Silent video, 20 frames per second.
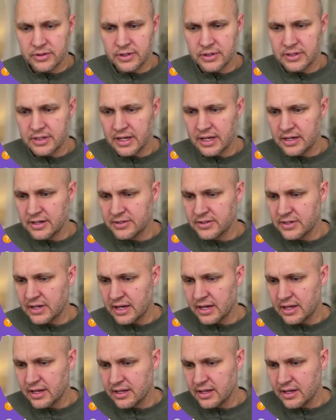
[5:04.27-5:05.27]
the
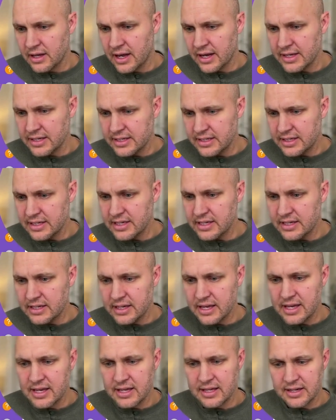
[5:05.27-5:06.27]
dataset ID
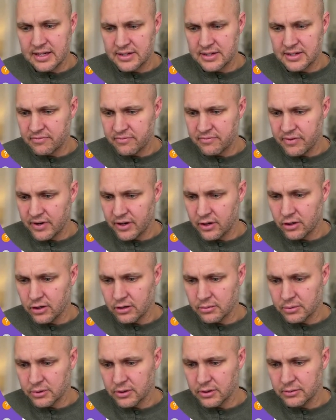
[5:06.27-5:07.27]
in as a
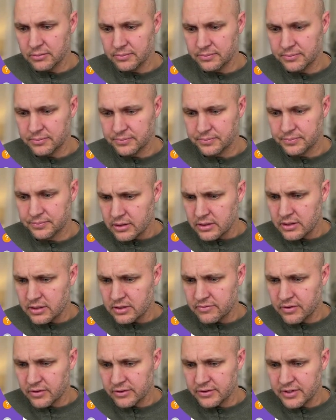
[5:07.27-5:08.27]
variable,
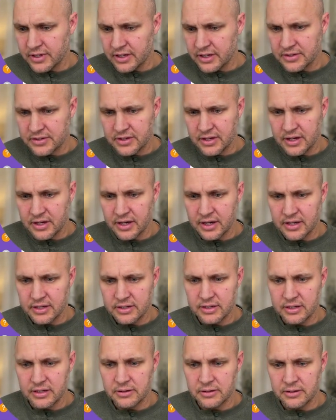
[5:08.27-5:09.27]
default dataset
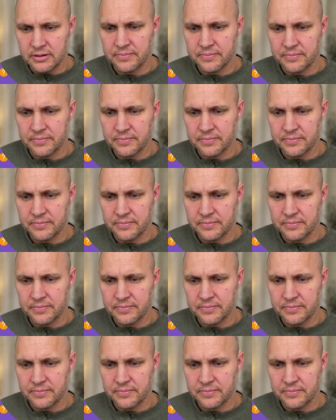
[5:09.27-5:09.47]
ID.